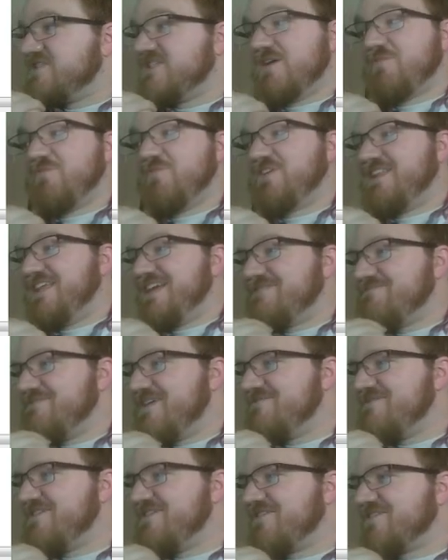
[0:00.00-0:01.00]
Double click
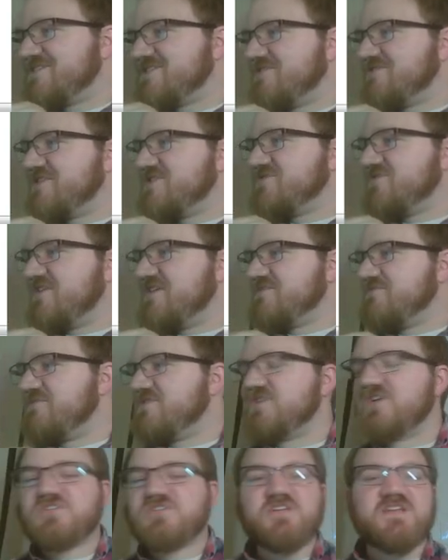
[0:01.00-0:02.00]
maybe, or start the trace from
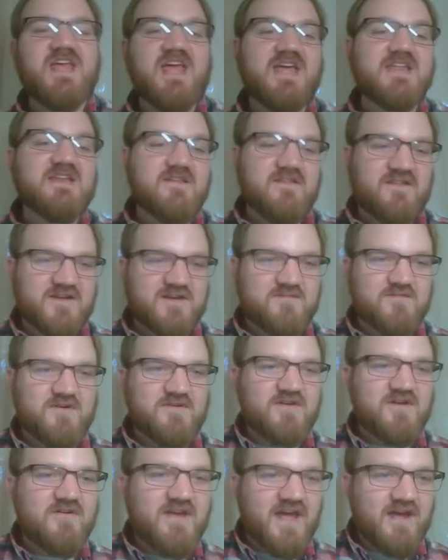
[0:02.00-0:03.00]
the junction and end on the
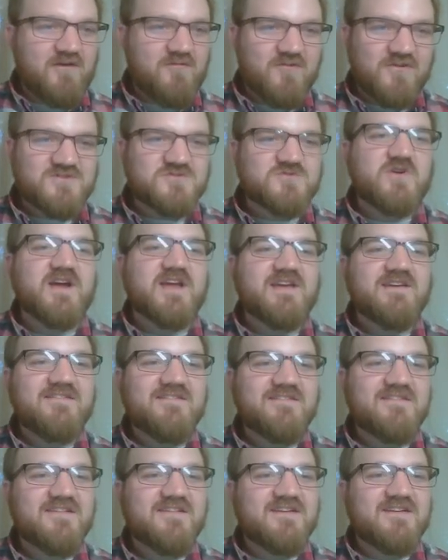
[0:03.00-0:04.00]
component. Okay, worth
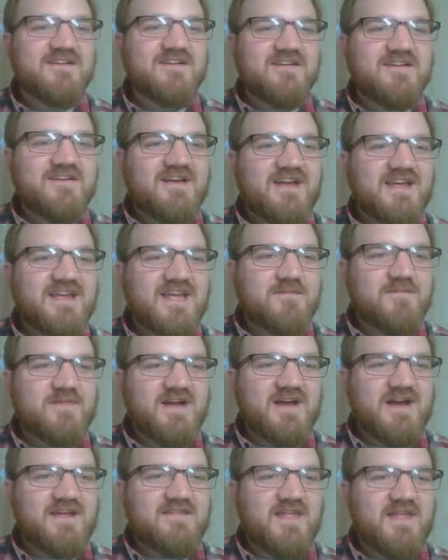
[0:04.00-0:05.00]
trying. I can get
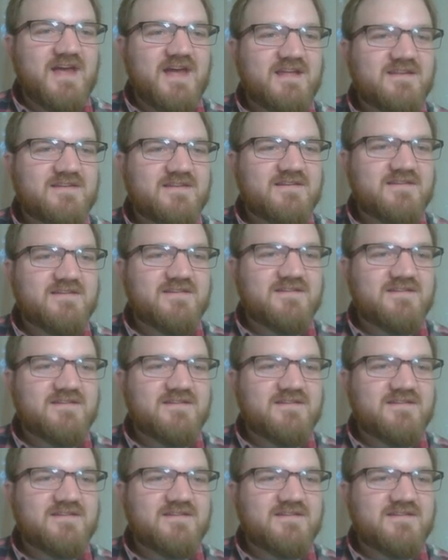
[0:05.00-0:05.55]
behind that.